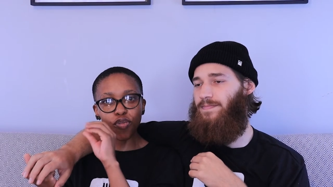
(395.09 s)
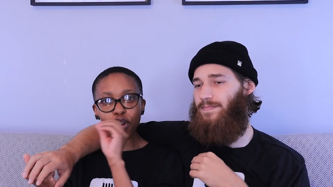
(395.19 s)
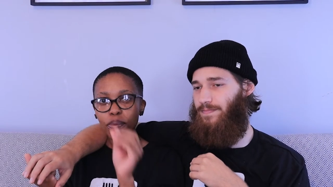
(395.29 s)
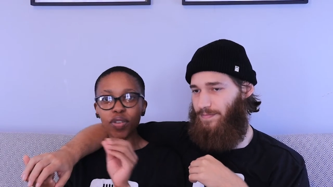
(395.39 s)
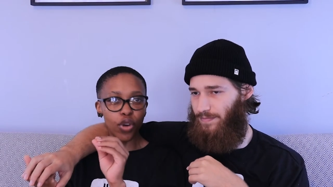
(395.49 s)
Speaker 1: mm-hmm.
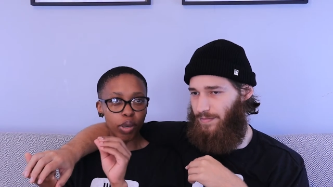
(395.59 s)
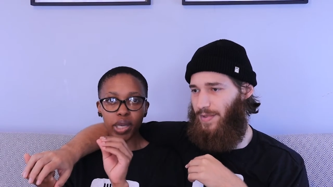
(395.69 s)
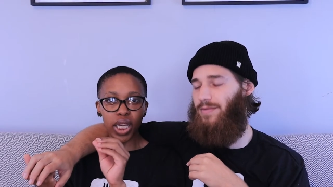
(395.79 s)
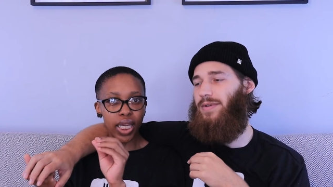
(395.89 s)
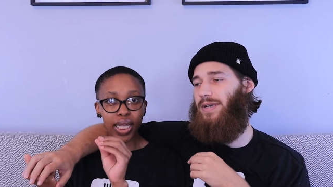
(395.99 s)
from the very
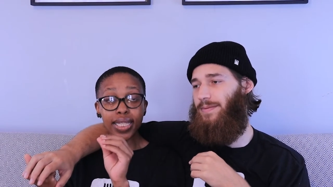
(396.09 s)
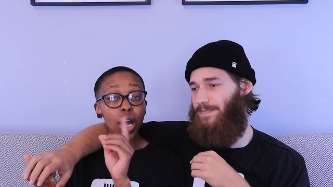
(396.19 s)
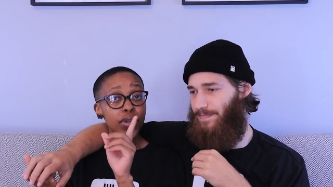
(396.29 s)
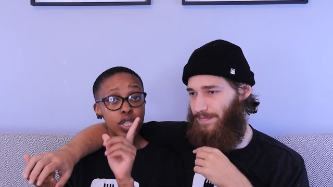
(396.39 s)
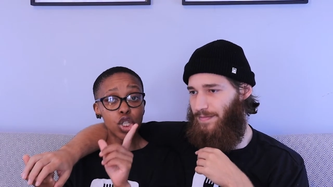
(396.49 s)
beginning. Yeah. That's
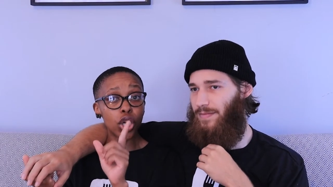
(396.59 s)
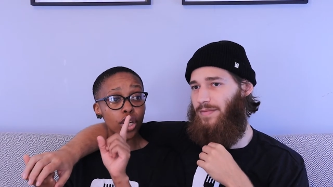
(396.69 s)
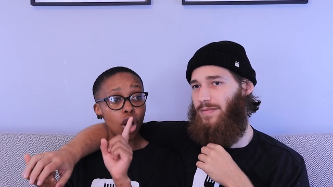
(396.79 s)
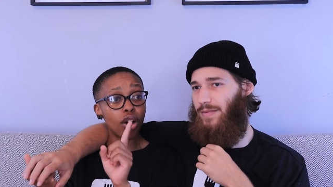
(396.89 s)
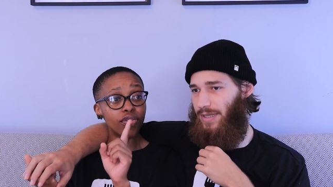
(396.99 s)
how it
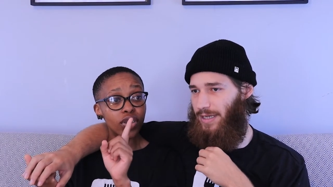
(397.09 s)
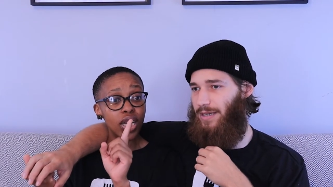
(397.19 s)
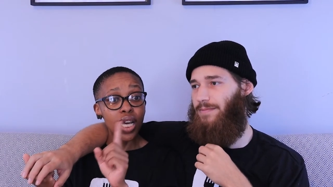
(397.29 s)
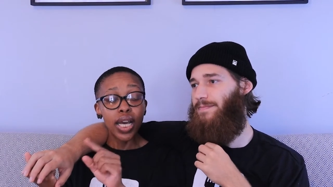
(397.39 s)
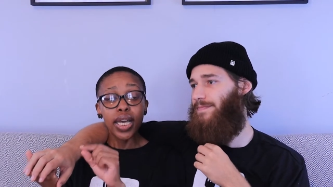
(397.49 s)
started off.
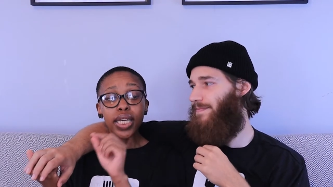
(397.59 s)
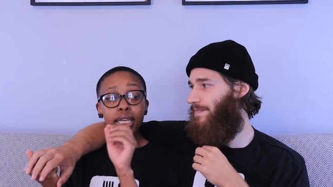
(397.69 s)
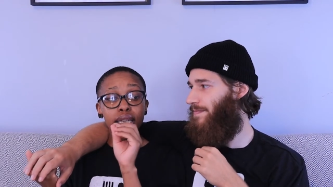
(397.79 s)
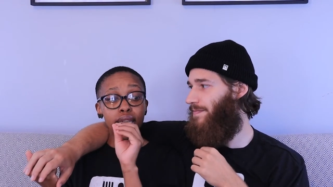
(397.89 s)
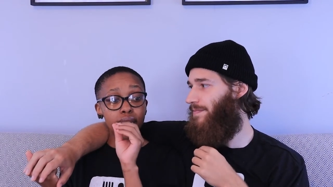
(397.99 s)
Yeah.
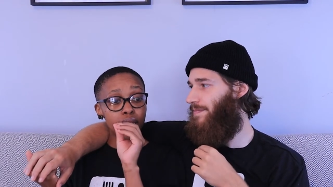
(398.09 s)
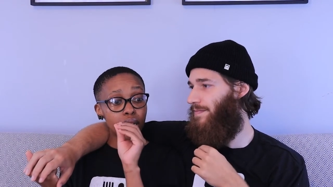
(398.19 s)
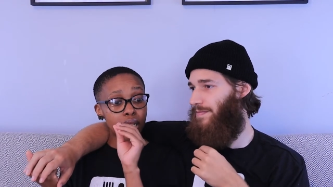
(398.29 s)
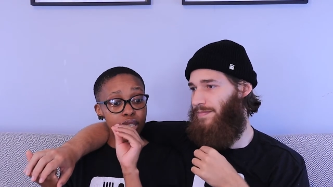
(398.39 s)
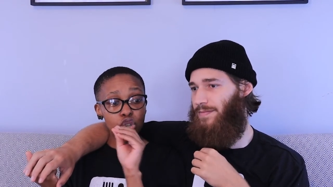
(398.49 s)

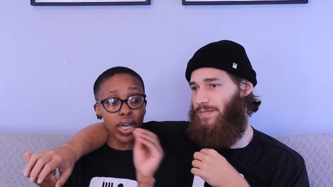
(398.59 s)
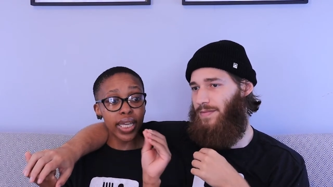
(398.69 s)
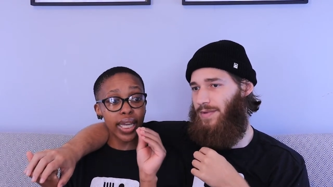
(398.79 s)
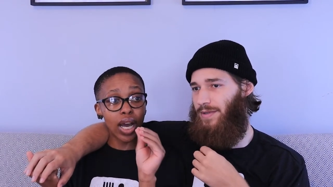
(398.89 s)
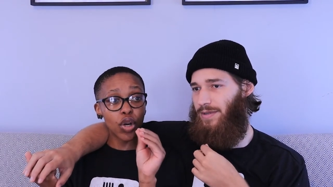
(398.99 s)
He is trying
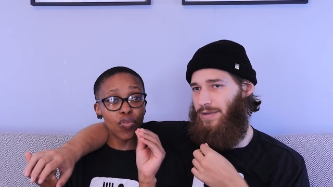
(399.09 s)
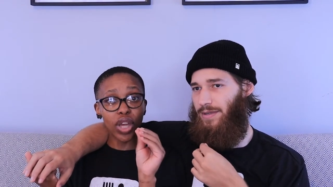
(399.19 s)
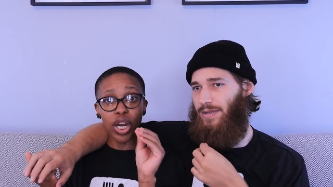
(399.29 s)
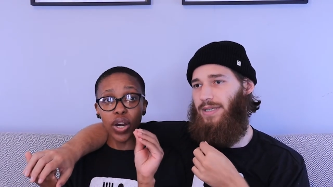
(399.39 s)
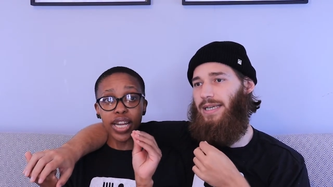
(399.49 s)
to get out of
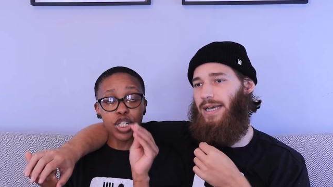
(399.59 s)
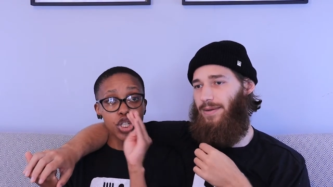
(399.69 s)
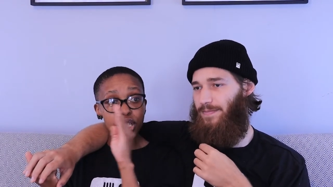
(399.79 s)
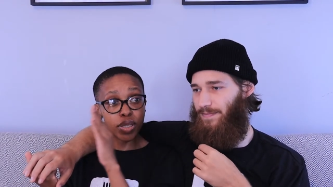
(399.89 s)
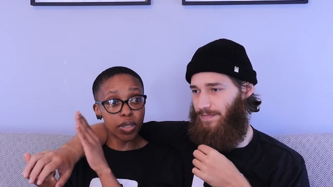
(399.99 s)
there, and
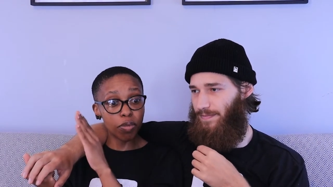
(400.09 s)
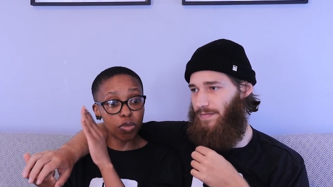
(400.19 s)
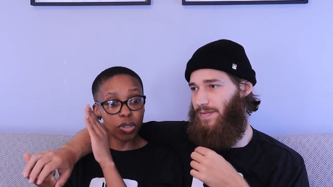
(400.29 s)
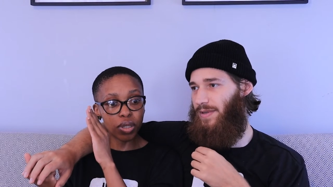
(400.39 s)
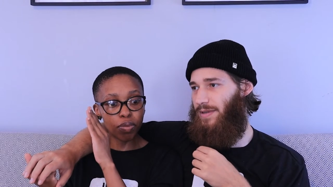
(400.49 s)
she's
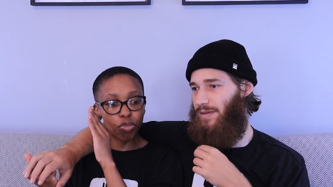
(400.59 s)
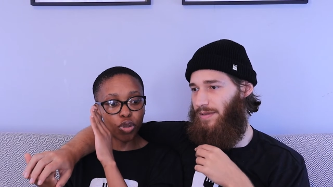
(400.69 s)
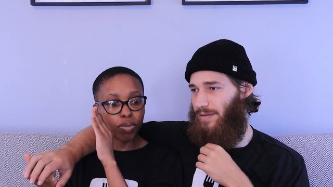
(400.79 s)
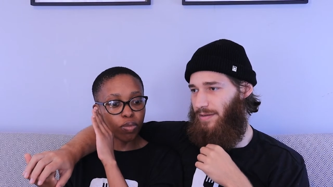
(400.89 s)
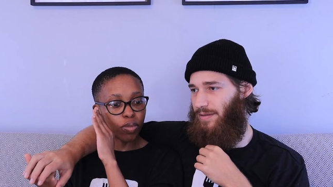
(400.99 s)

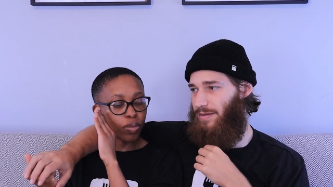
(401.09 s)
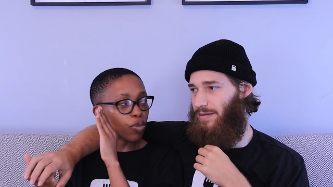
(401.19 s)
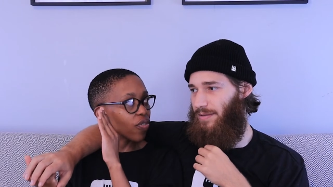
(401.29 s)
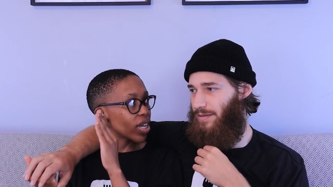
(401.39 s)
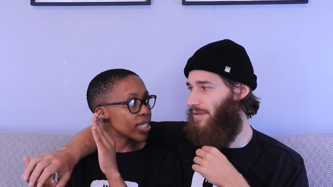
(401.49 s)
re-
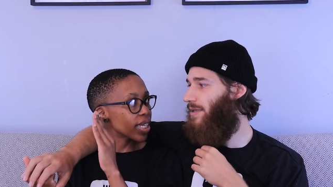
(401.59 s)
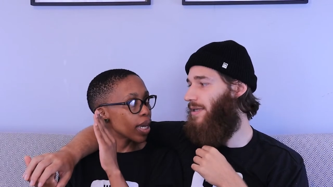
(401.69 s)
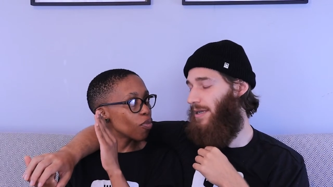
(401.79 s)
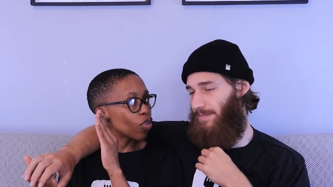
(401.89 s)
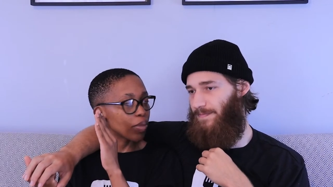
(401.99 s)
preventing
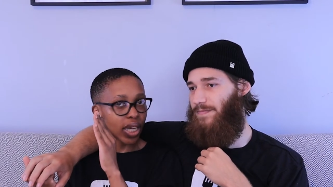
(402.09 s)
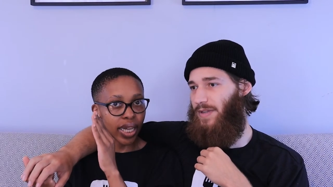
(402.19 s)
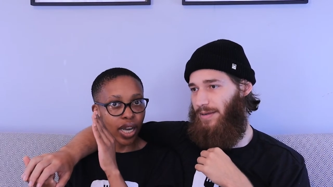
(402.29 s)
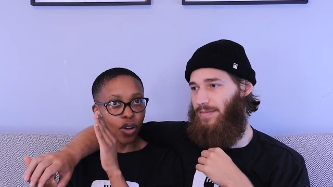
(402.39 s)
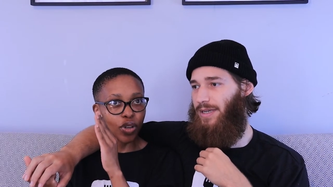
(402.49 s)
him yeah. from getting
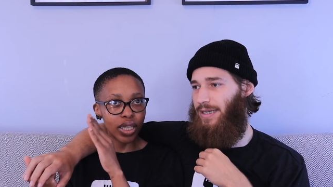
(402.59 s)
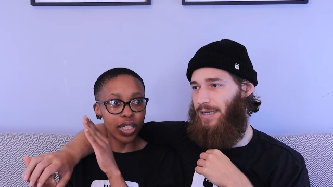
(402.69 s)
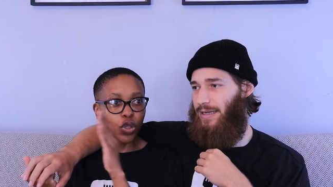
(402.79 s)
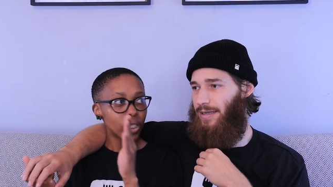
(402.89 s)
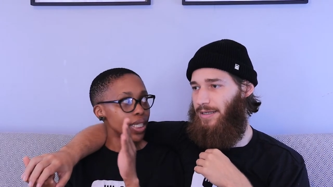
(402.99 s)
yeah. out,
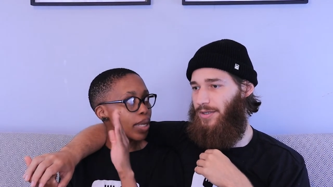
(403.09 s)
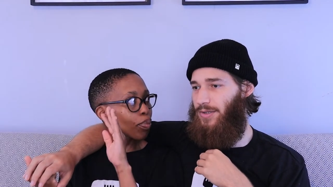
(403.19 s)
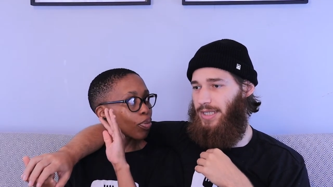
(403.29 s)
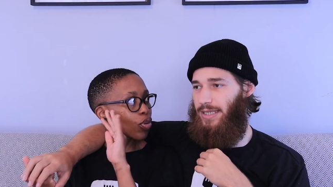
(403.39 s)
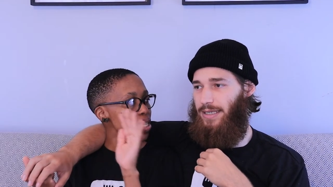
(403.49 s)
literally
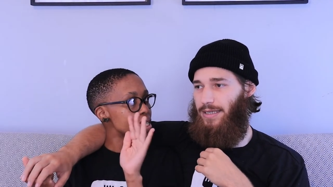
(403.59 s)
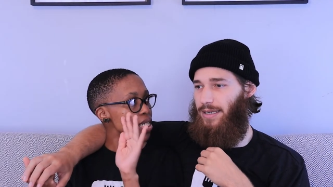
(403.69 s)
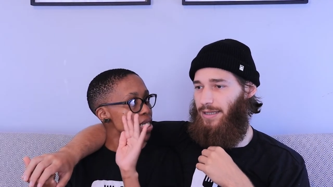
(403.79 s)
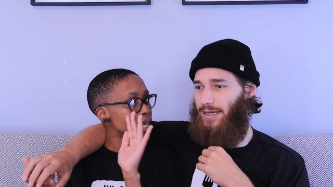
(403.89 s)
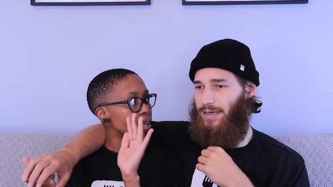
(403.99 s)
using
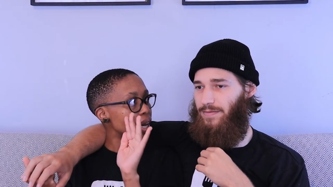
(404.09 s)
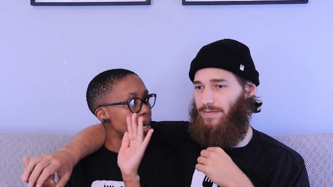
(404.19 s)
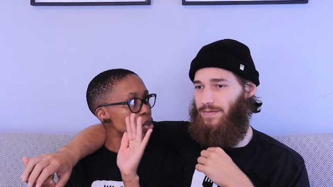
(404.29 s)
imprisoned a lot in the of,